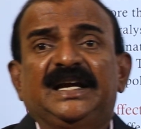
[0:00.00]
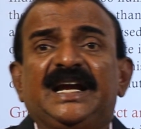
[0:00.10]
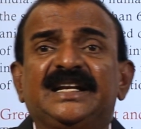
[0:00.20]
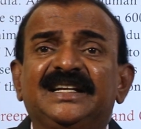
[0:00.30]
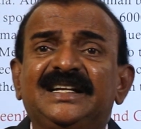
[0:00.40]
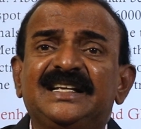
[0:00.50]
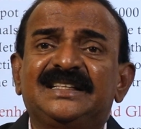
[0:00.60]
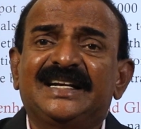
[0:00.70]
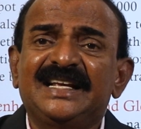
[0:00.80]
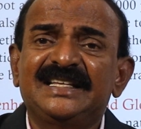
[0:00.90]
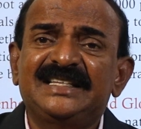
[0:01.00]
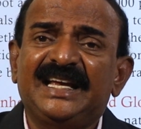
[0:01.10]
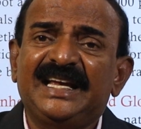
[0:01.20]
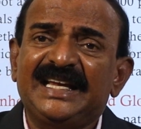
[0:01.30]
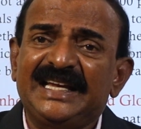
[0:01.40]
and it is, that is
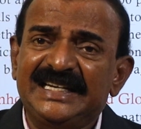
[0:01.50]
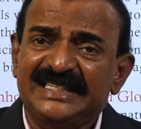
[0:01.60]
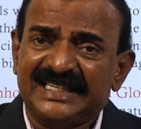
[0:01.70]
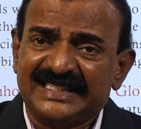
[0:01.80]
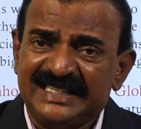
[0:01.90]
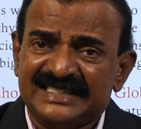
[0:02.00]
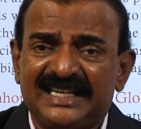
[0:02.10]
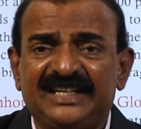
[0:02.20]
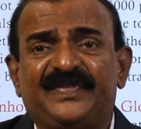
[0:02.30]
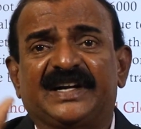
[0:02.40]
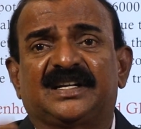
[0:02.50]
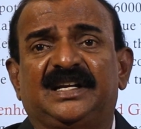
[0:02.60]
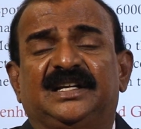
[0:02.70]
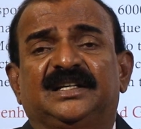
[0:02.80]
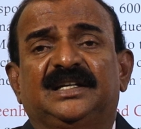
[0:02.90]
a insecticide
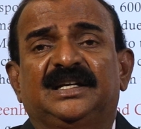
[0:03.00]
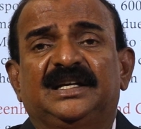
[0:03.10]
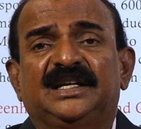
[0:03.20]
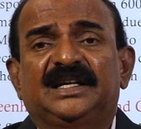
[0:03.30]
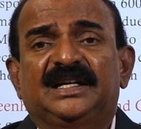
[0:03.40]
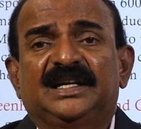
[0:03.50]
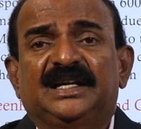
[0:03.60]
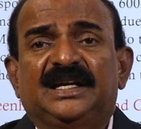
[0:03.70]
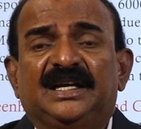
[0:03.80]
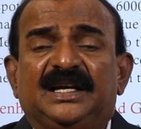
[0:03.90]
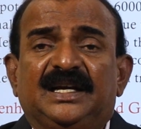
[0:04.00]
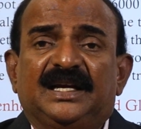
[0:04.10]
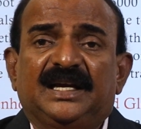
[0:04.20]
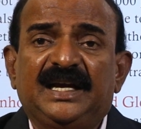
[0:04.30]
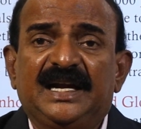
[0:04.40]
factory,
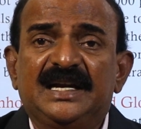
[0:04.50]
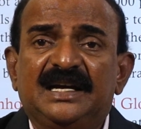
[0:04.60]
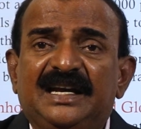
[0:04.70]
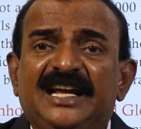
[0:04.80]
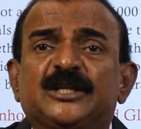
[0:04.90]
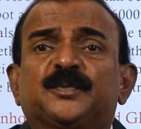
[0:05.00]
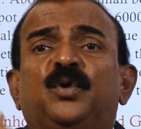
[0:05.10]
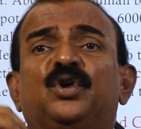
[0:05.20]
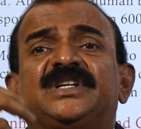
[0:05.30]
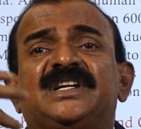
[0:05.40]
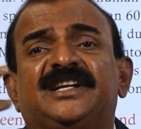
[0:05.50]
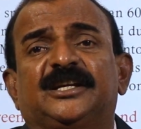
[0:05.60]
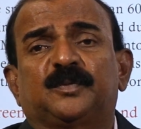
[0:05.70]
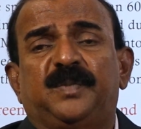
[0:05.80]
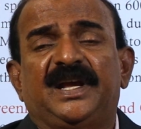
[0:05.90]
and explosion
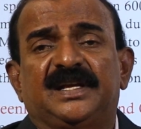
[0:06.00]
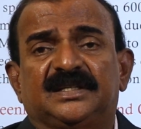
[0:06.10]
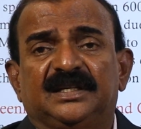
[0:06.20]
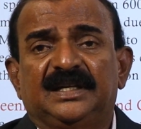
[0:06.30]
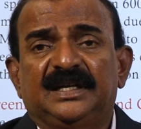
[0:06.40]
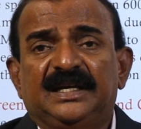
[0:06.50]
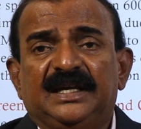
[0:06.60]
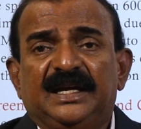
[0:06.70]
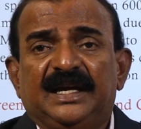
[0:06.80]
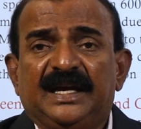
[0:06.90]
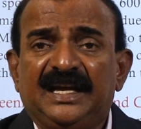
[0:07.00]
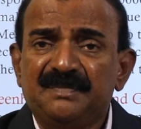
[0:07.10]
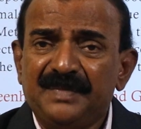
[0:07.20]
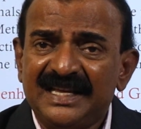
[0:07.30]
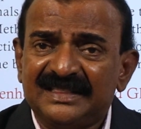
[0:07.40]
takes place,
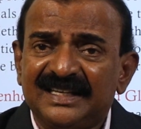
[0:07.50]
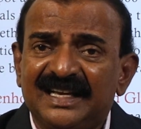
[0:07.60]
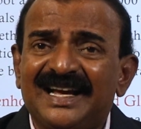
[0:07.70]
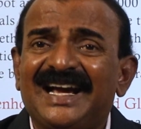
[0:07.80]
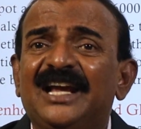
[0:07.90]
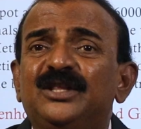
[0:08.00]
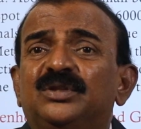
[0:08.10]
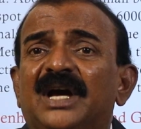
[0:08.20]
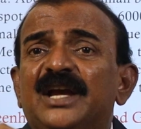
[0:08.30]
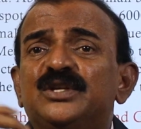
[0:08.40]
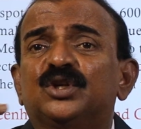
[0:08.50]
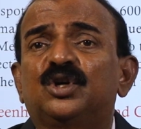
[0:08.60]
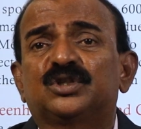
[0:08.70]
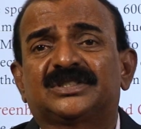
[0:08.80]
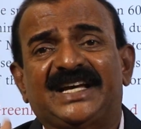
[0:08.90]
and methyl
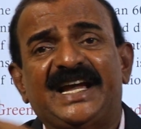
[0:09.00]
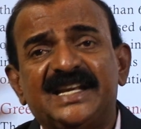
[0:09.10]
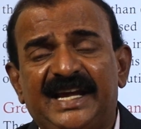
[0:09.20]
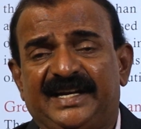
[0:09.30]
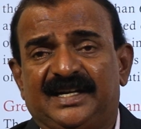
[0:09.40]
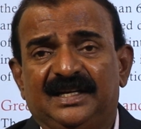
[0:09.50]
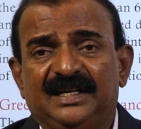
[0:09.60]
isocyanate,